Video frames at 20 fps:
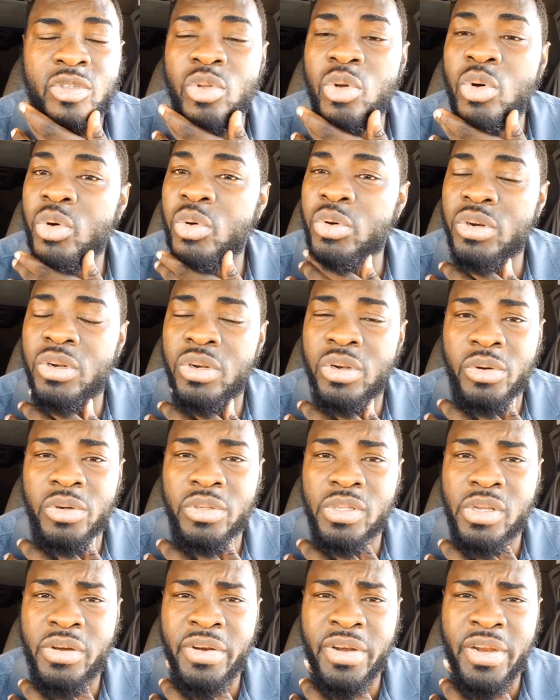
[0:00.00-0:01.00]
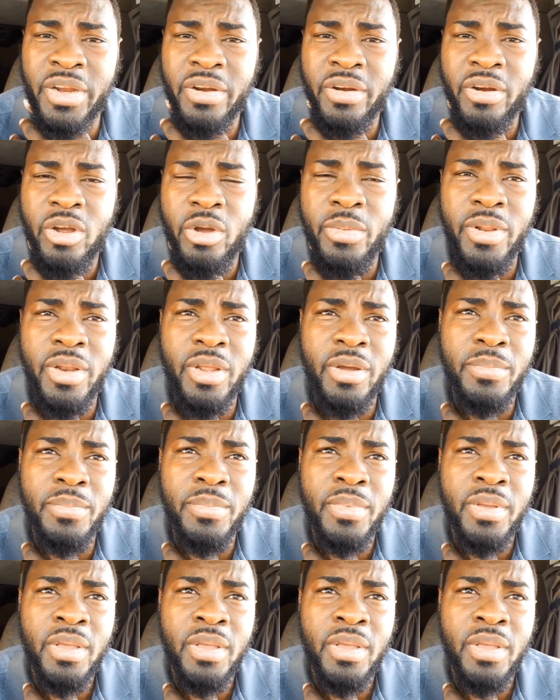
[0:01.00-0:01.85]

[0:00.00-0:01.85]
no good load down there coming up